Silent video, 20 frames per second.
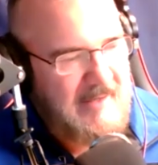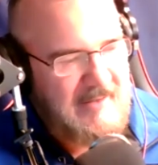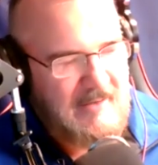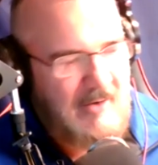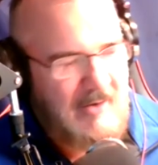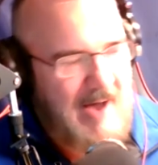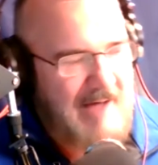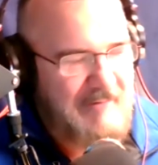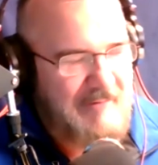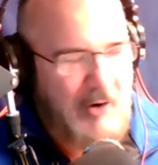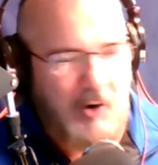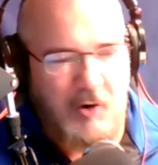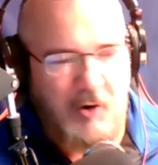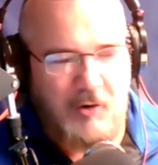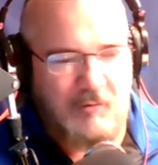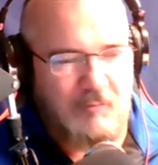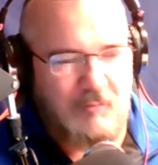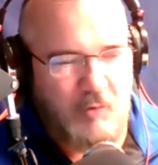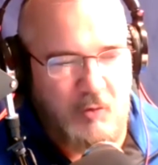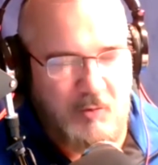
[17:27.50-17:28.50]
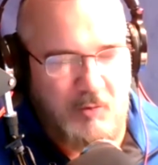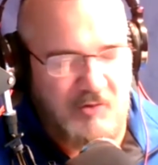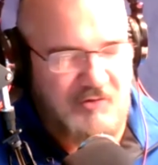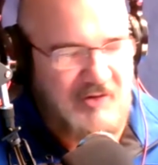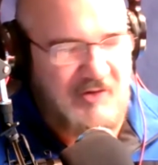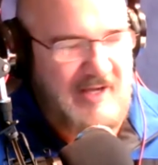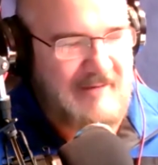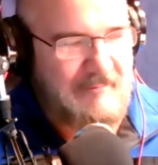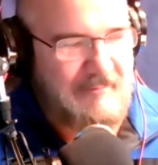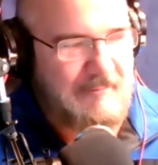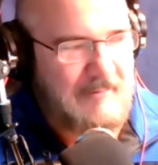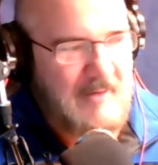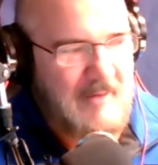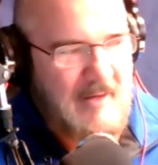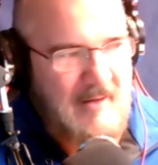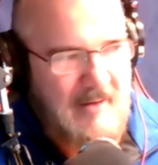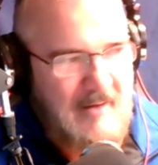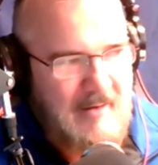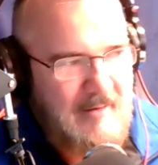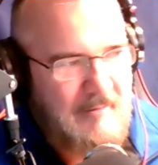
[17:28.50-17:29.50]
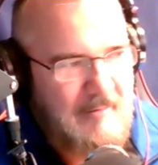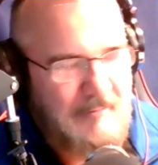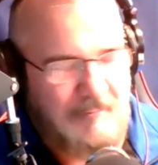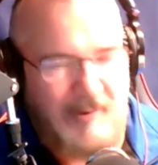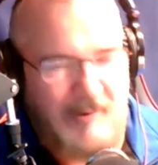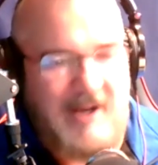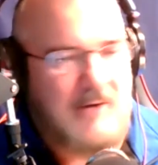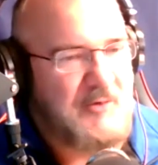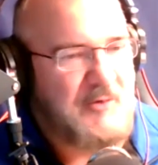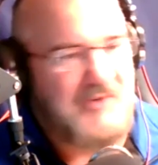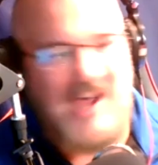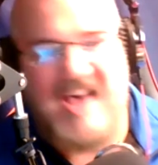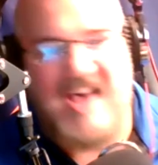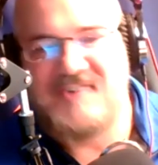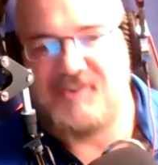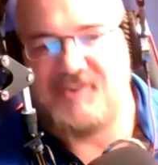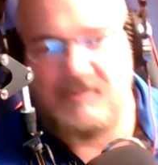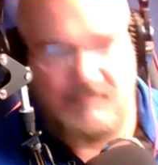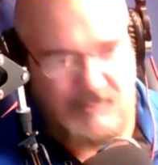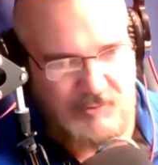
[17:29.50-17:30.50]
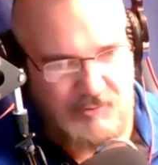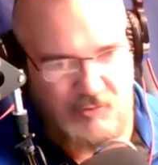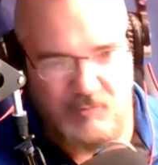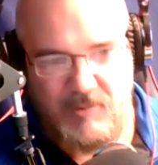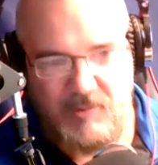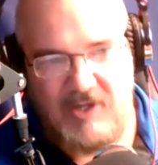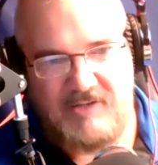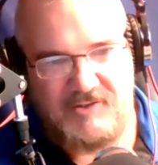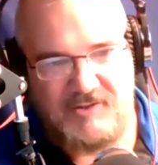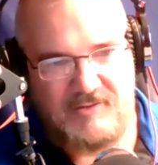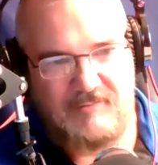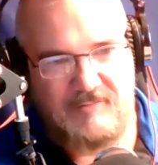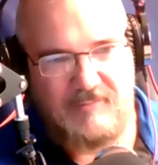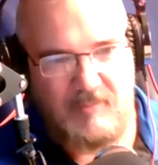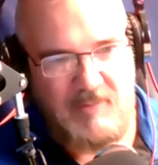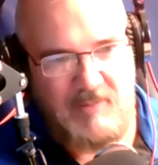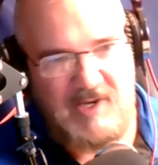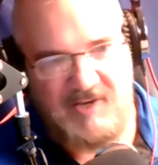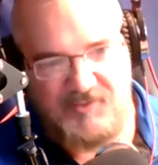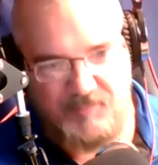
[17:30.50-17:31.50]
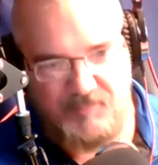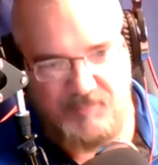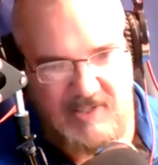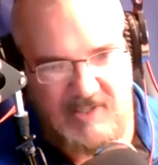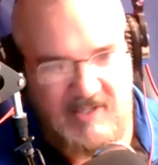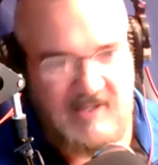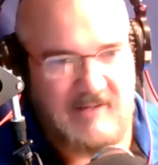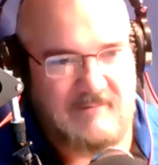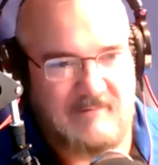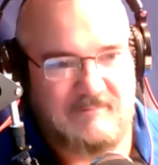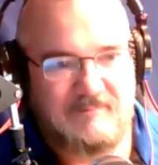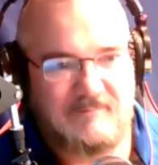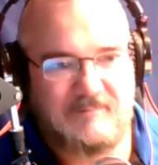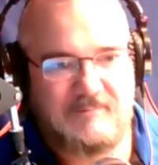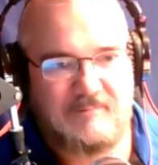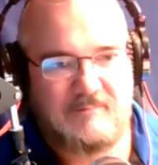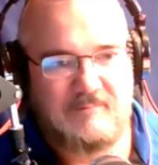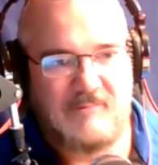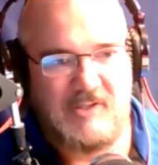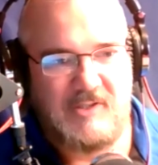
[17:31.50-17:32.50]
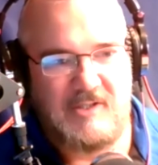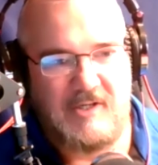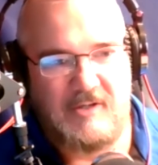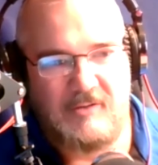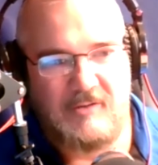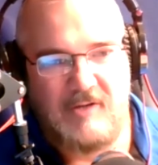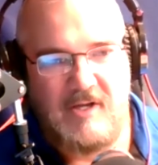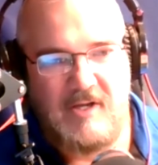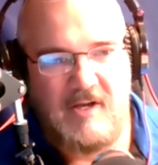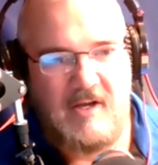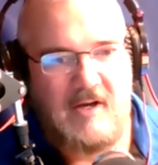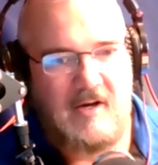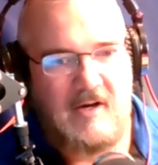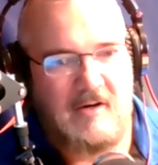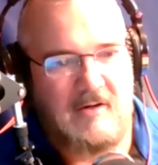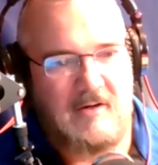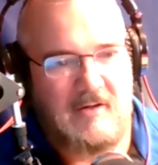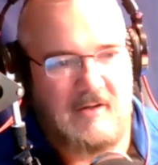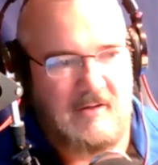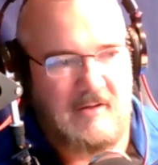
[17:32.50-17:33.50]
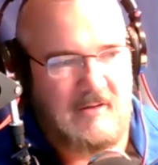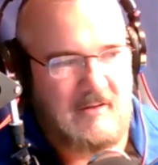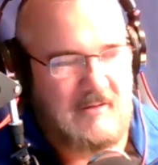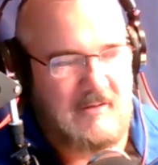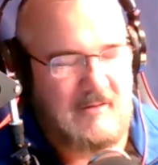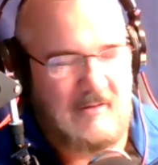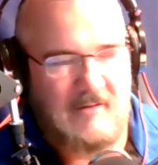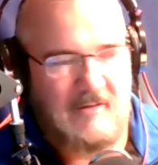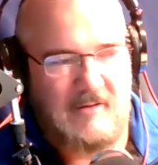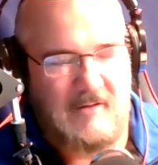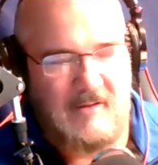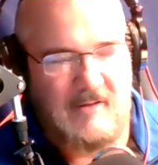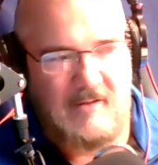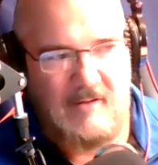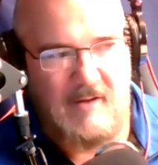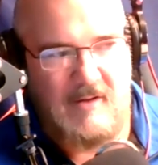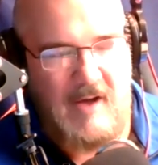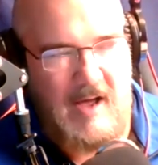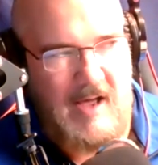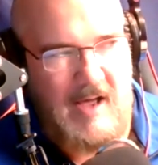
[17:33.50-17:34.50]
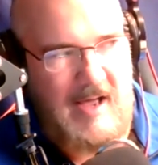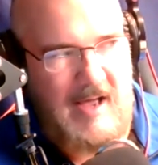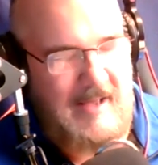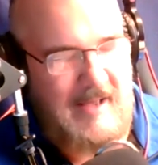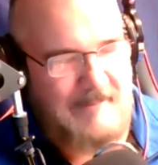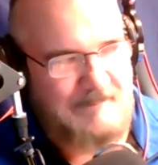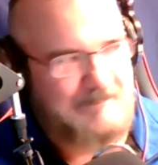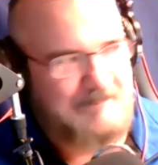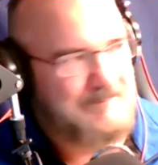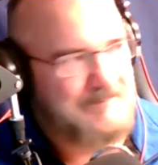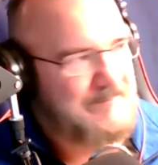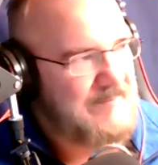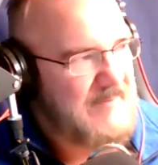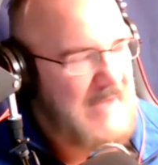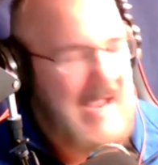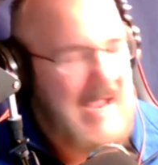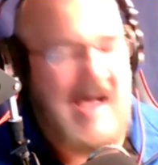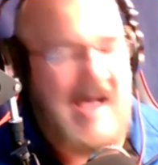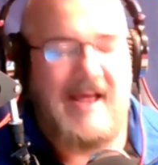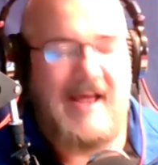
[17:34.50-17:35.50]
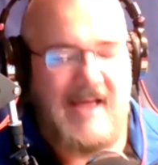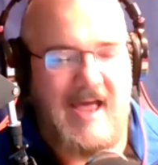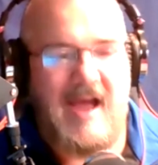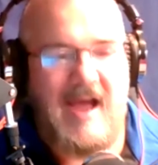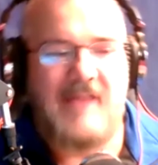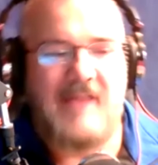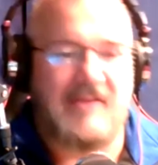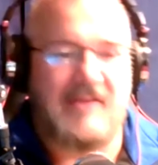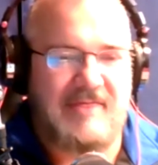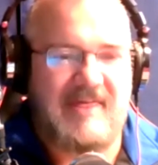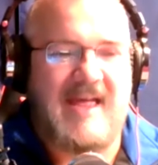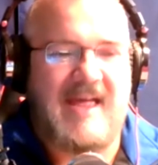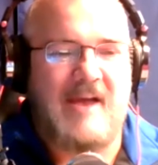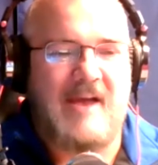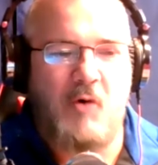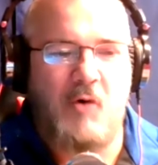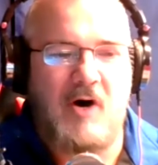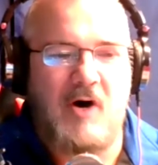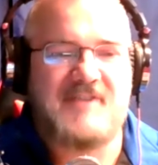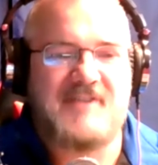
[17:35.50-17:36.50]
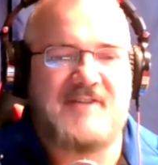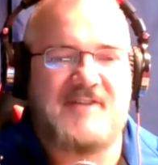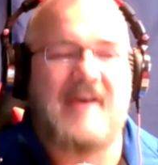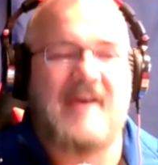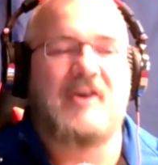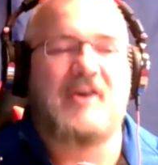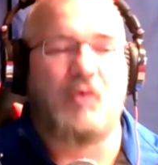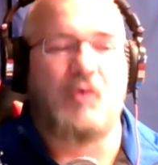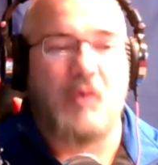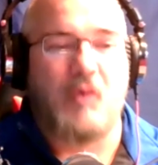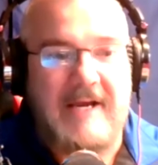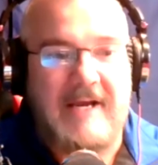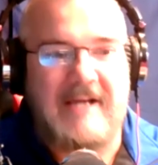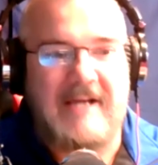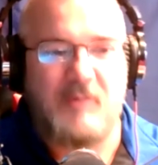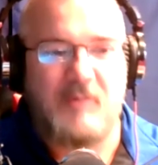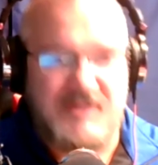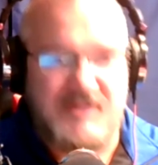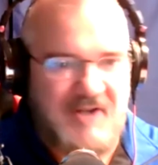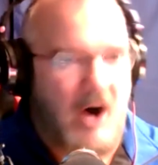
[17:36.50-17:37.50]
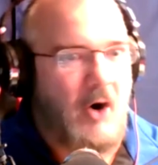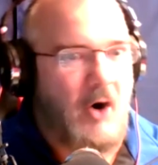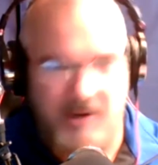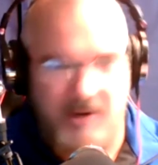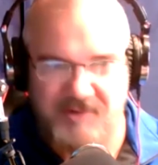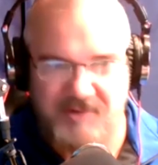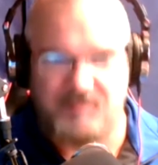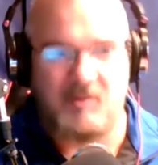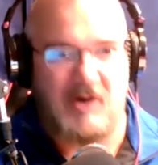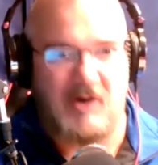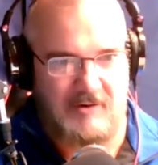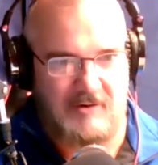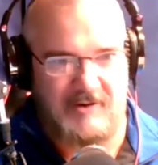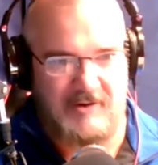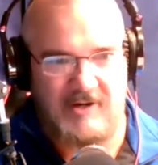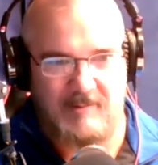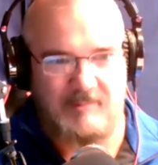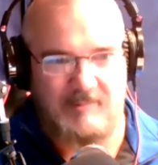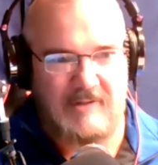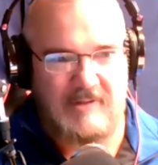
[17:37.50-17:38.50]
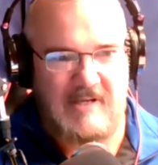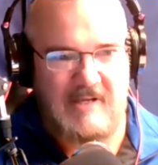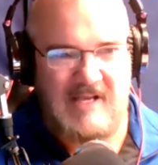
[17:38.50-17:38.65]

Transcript: You know, I've heard rumors that Frank was asking for too much from ESPN, you know, or uh, the thing was greed was always brought up.